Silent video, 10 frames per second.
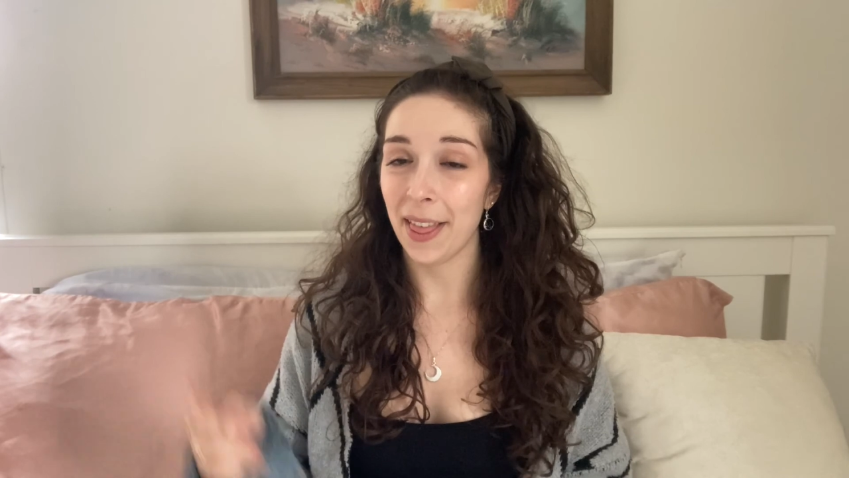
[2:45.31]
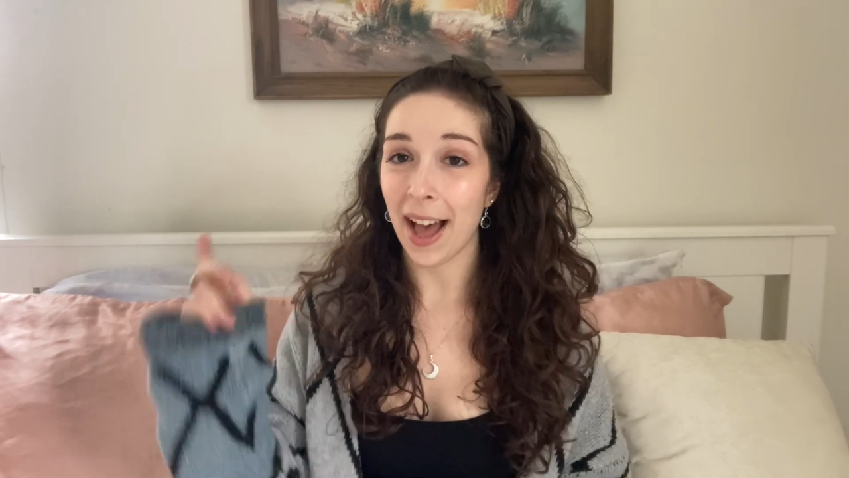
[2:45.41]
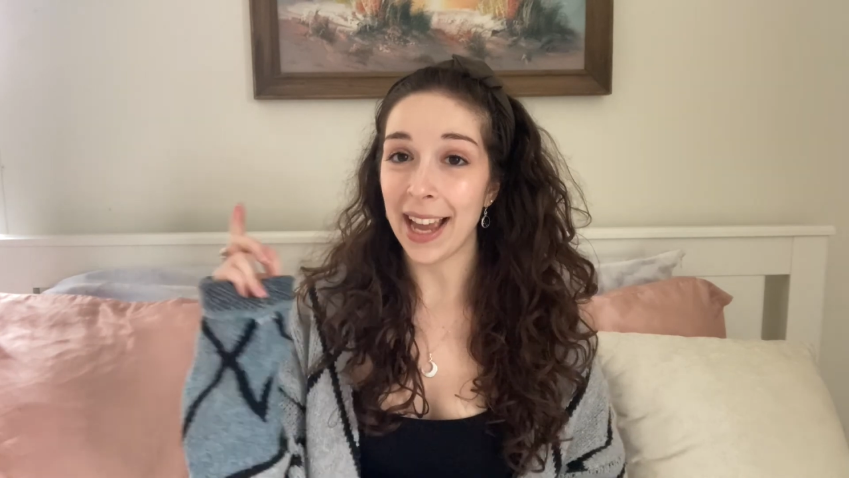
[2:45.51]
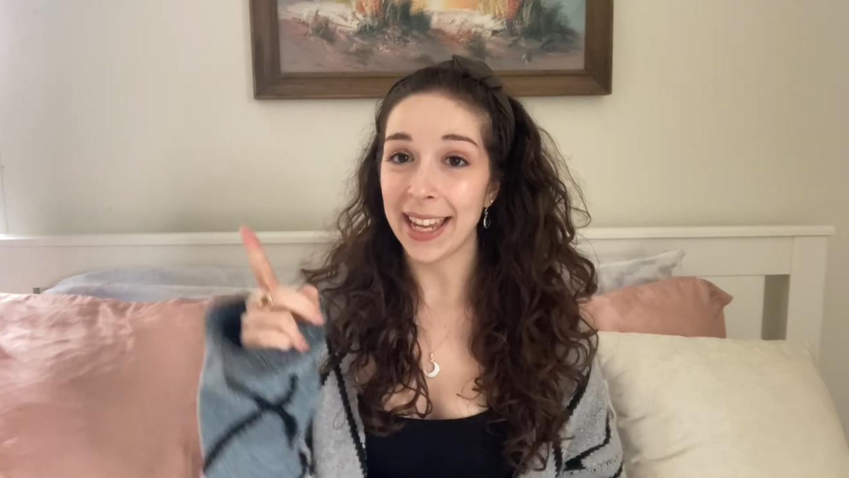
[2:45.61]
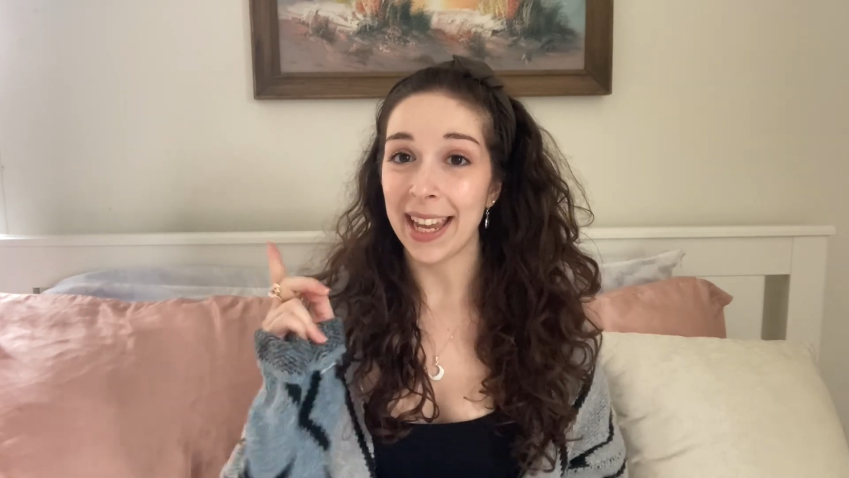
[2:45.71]

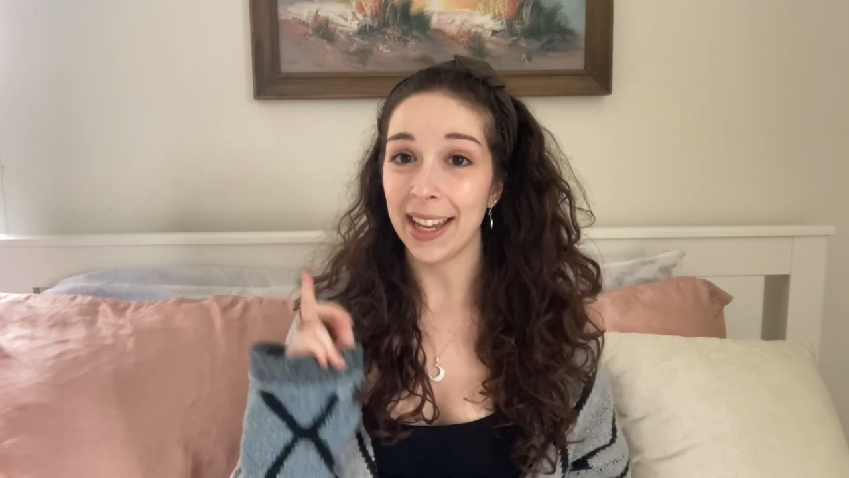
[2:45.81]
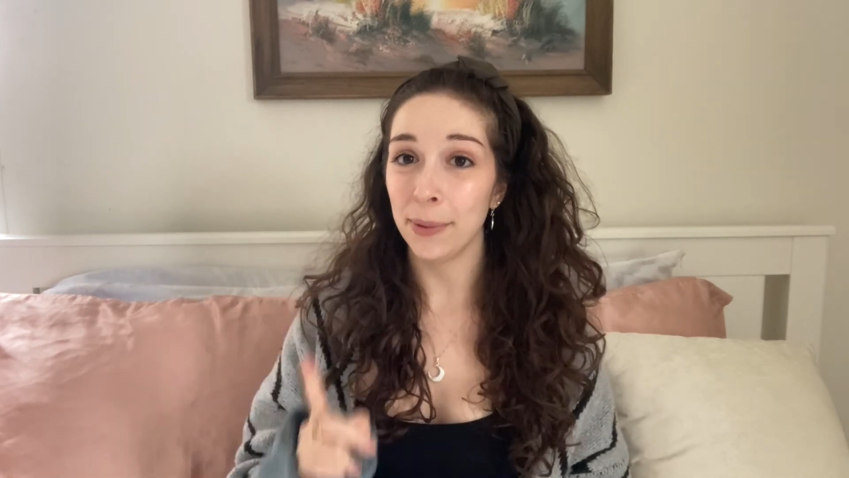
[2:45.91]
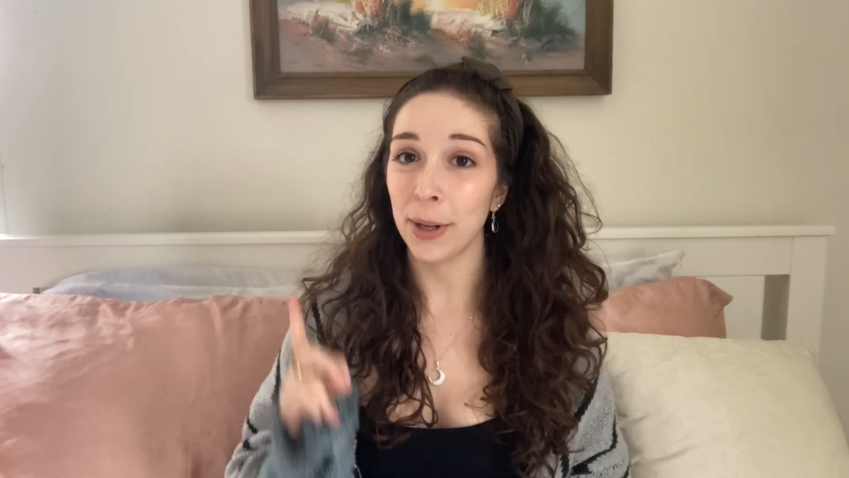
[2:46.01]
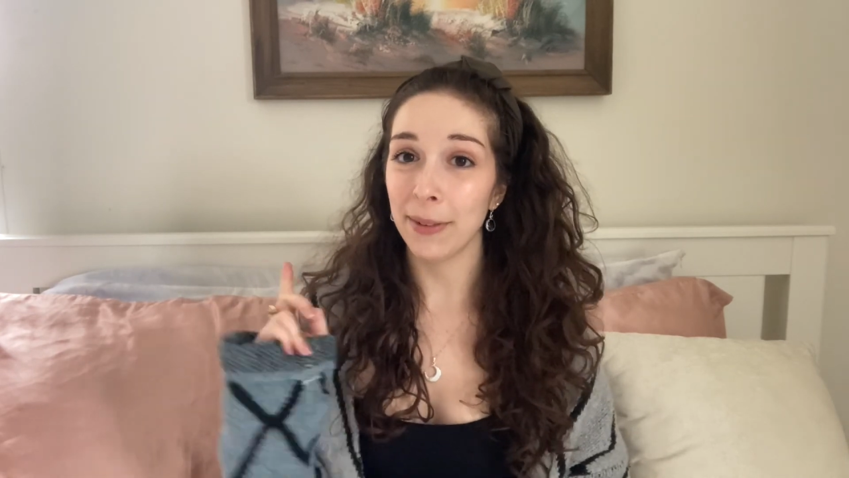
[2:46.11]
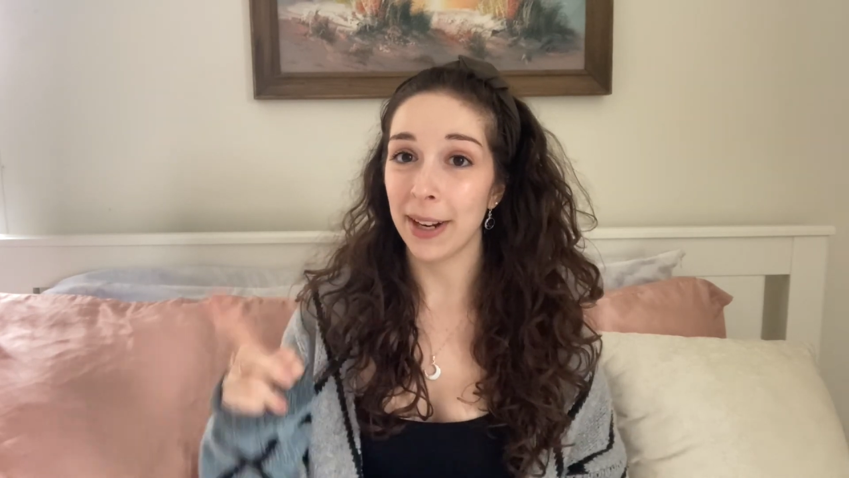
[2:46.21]
I can't
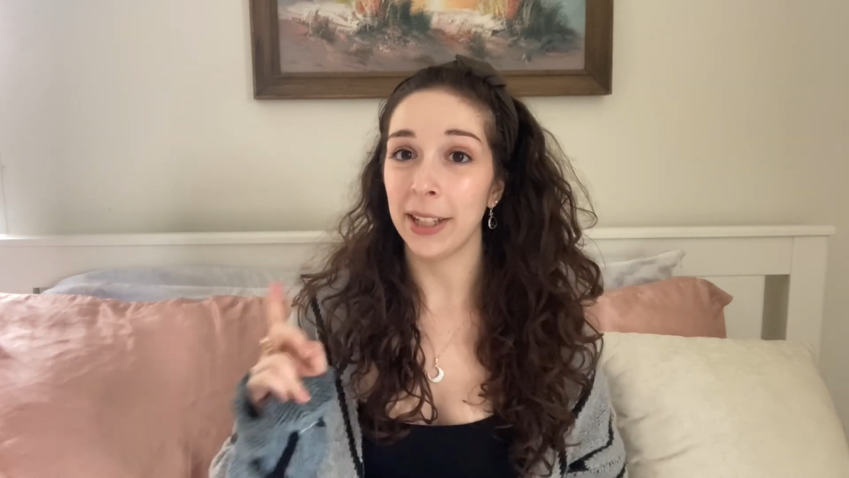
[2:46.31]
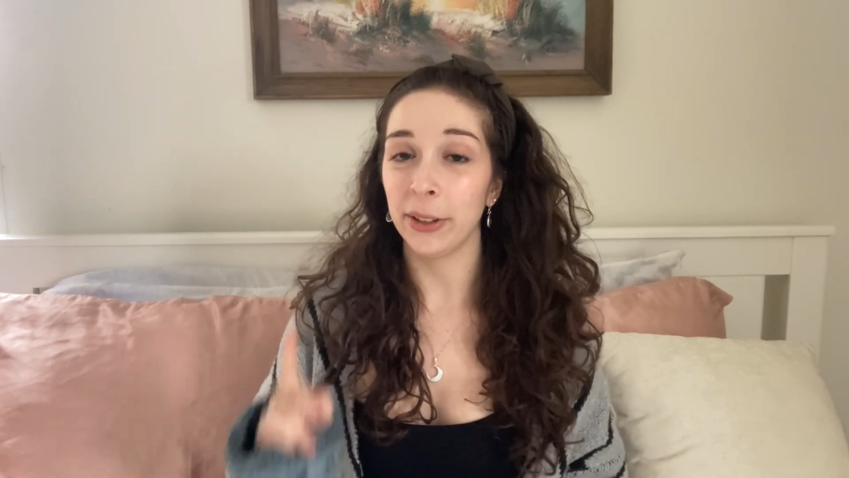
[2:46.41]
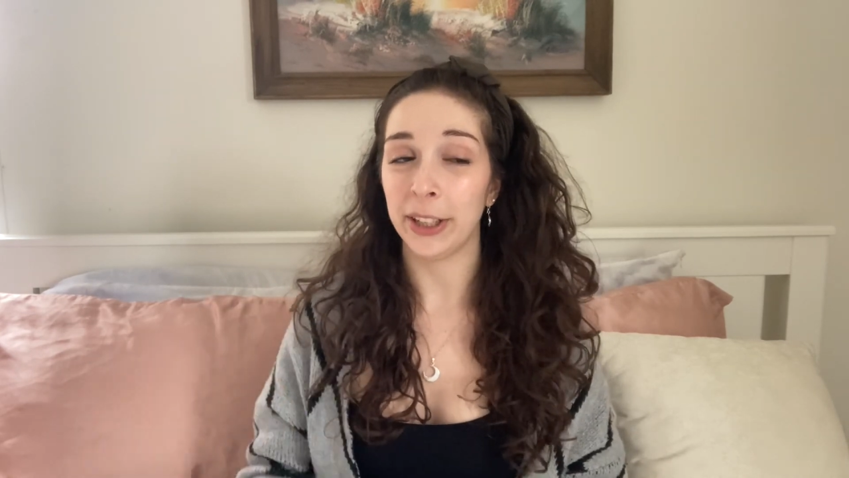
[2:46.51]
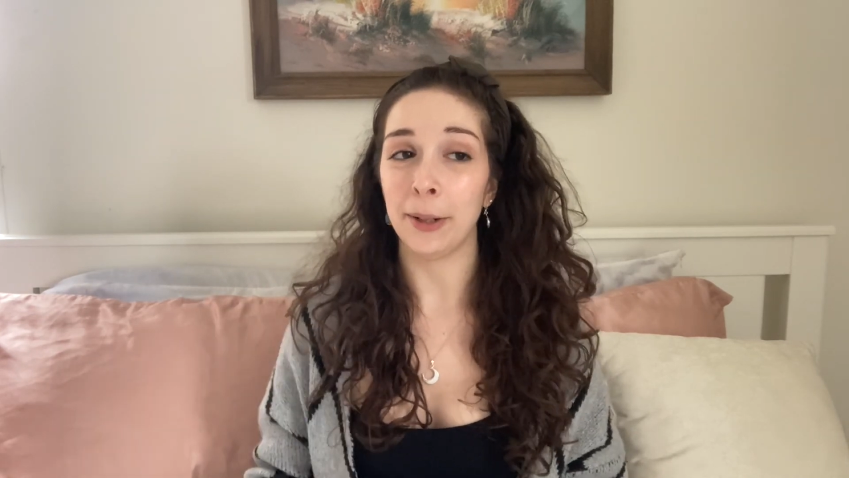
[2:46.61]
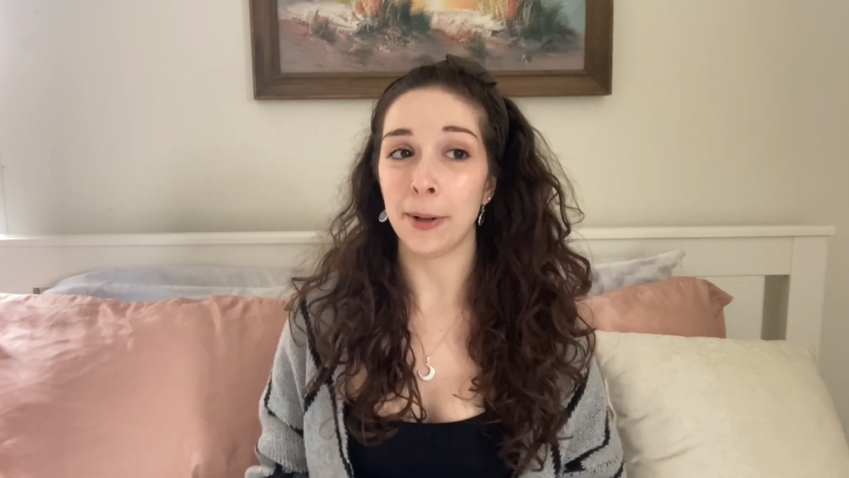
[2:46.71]
wear regular
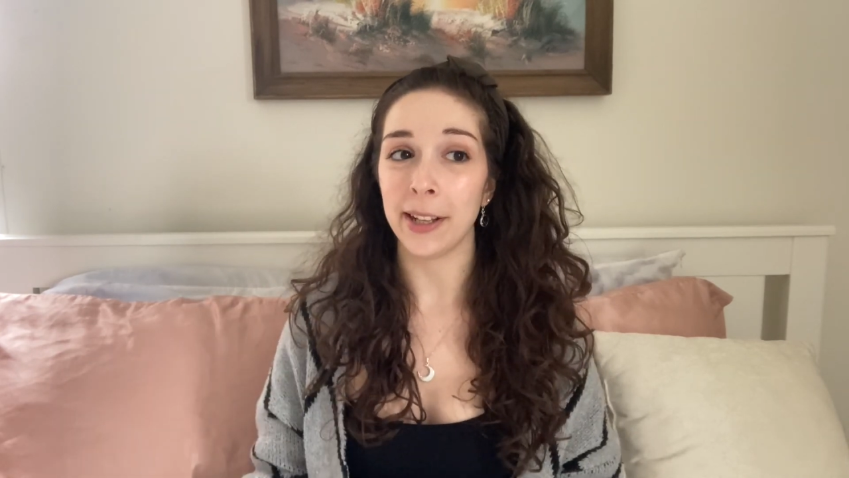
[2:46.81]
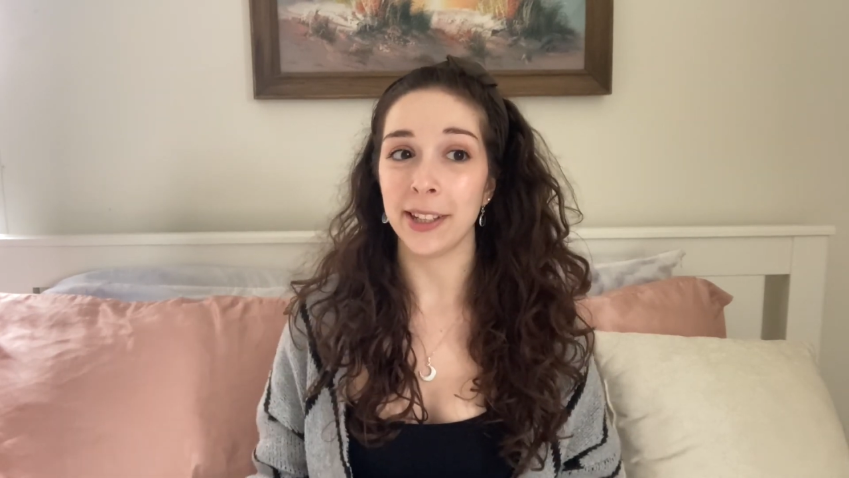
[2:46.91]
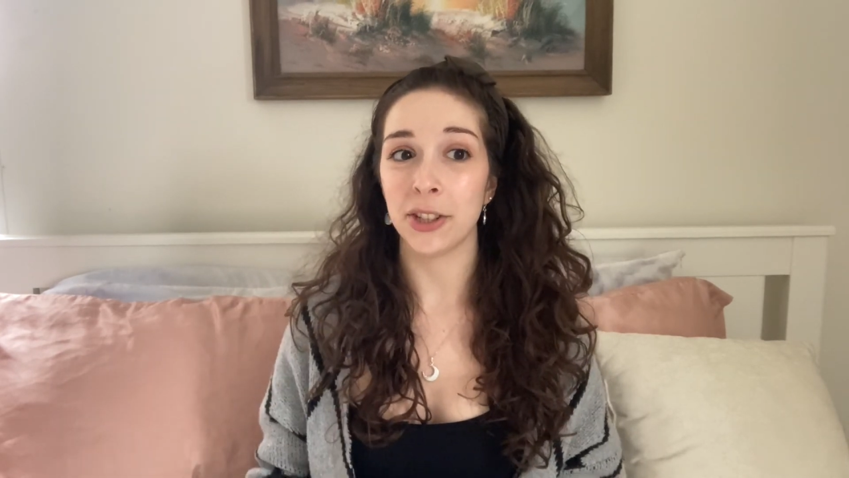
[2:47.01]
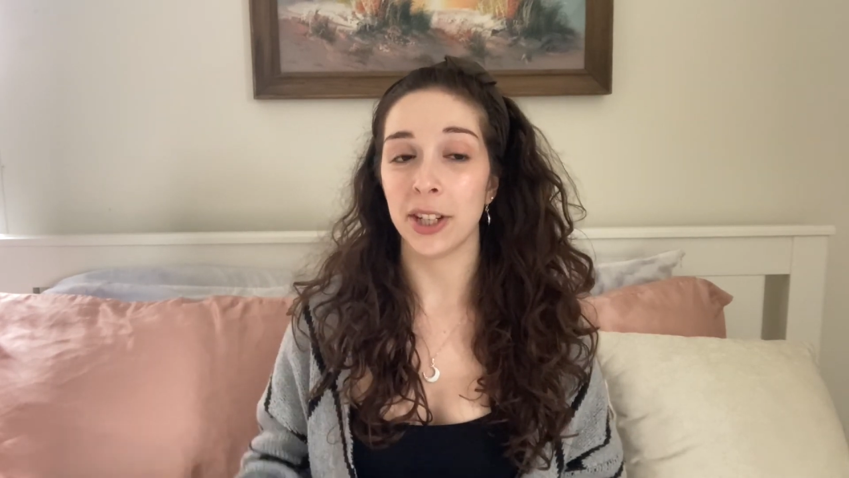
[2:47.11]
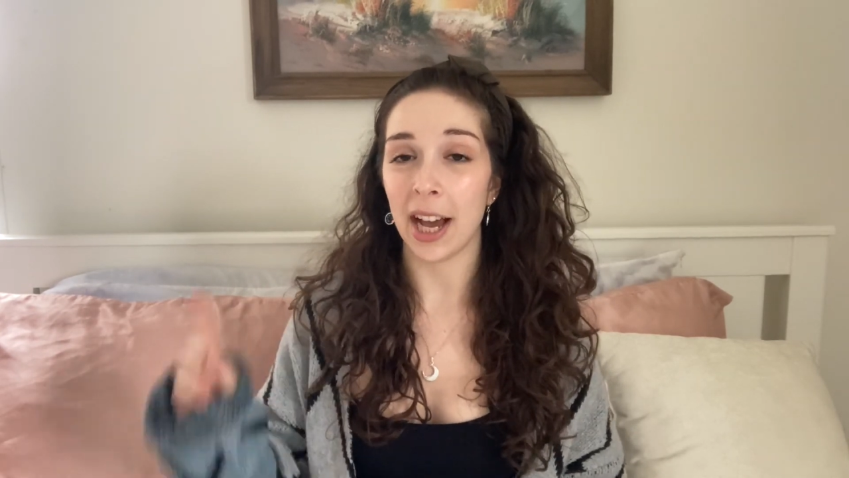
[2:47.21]
nail polish.